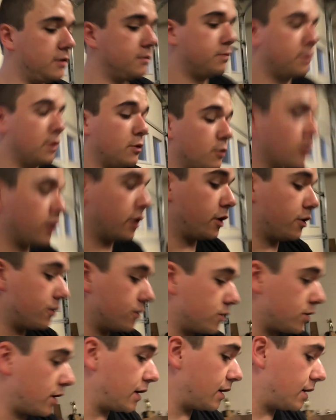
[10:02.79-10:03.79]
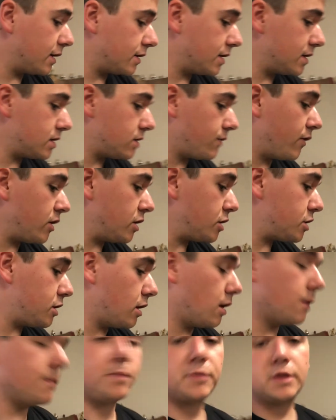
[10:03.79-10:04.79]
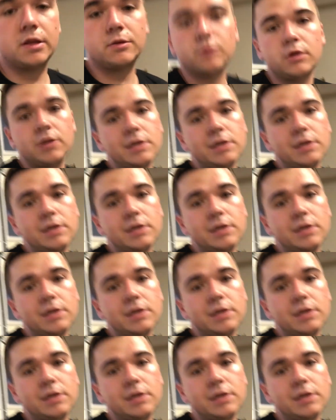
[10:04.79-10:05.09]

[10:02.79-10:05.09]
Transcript: But we're gonna go ahead and try and get this finished up. Really